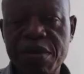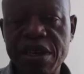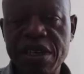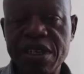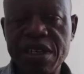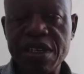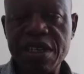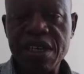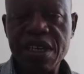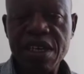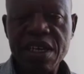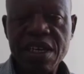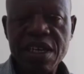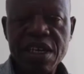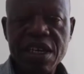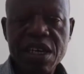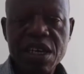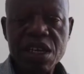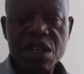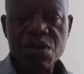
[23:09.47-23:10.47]
payment,
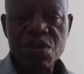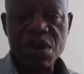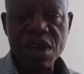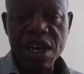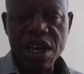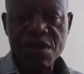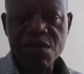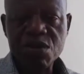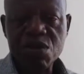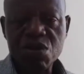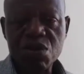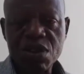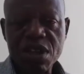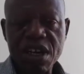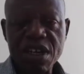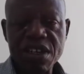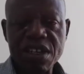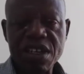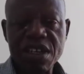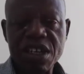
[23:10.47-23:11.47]
we have
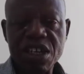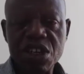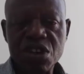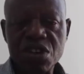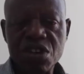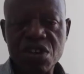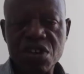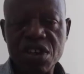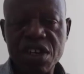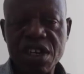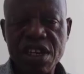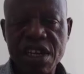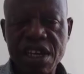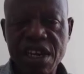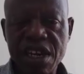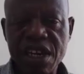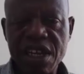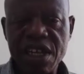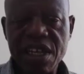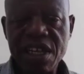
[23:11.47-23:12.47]
2,800
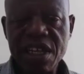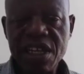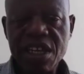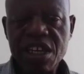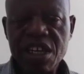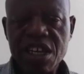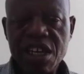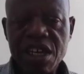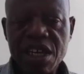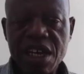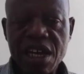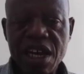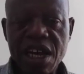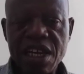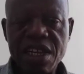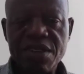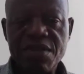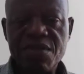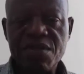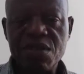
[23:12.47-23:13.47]
naira.
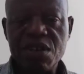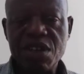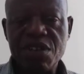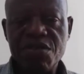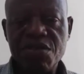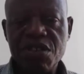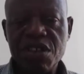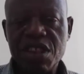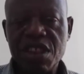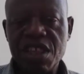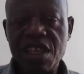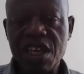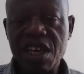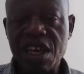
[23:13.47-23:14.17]
And for the 5th